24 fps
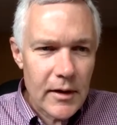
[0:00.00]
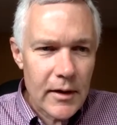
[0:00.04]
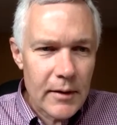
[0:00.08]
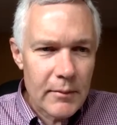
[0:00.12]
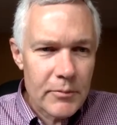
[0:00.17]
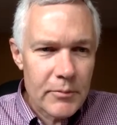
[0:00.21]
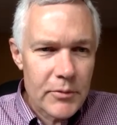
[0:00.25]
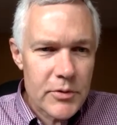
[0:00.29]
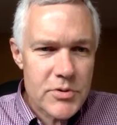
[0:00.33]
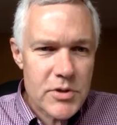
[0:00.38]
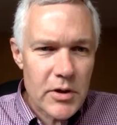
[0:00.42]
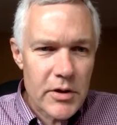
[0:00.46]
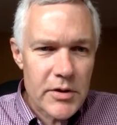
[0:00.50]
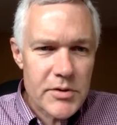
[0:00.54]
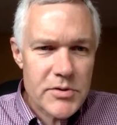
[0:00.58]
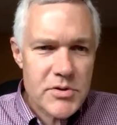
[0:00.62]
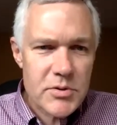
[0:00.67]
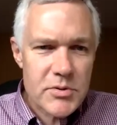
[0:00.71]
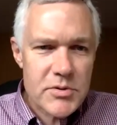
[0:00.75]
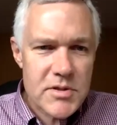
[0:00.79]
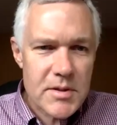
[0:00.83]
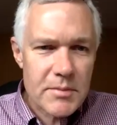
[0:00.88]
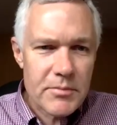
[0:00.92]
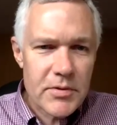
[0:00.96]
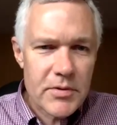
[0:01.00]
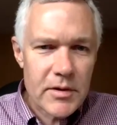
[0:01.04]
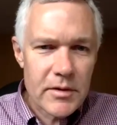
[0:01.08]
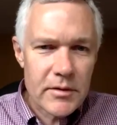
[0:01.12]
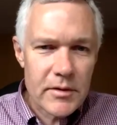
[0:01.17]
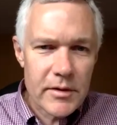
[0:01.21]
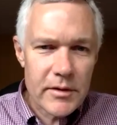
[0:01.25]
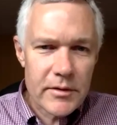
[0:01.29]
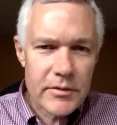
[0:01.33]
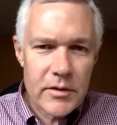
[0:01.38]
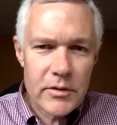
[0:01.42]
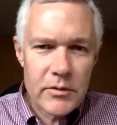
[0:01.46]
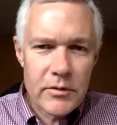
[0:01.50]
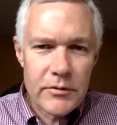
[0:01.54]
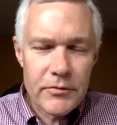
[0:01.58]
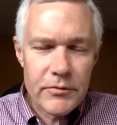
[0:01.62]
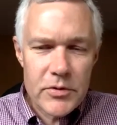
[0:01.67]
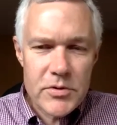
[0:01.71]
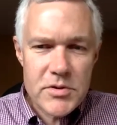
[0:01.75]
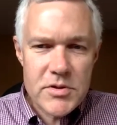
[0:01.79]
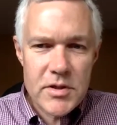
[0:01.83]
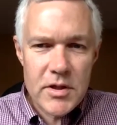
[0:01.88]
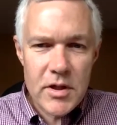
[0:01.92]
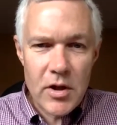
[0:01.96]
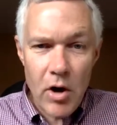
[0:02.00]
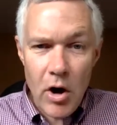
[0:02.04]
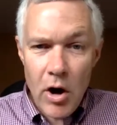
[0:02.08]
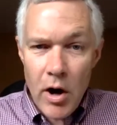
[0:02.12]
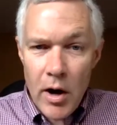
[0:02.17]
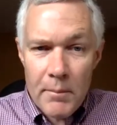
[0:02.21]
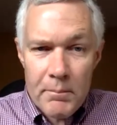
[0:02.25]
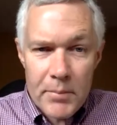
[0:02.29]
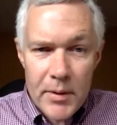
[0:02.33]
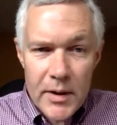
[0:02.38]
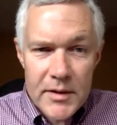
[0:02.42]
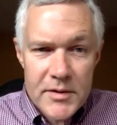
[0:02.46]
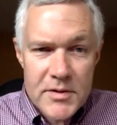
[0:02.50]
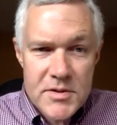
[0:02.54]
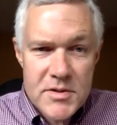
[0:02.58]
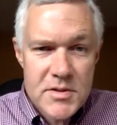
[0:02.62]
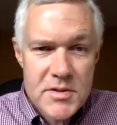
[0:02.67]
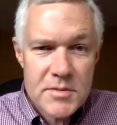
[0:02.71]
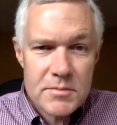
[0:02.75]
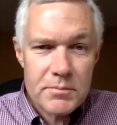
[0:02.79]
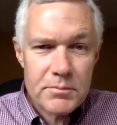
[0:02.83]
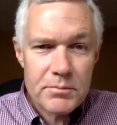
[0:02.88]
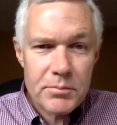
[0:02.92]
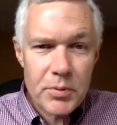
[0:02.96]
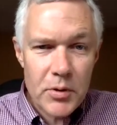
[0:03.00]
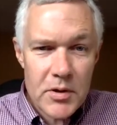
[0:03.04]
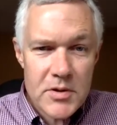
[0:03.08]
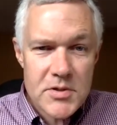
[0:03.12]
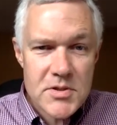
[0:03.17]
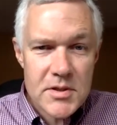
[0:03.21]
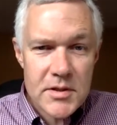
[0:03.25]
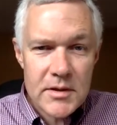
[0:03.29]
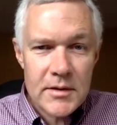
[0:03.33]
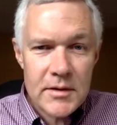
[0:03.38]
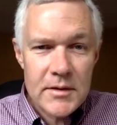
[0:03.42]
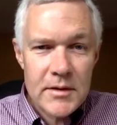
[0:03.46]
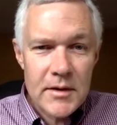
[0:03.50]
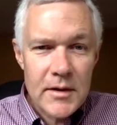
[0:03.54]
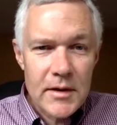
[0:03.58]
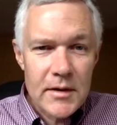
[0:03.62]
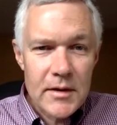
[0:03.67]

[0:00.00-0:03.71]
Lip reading: There's also something like the university ombuds person.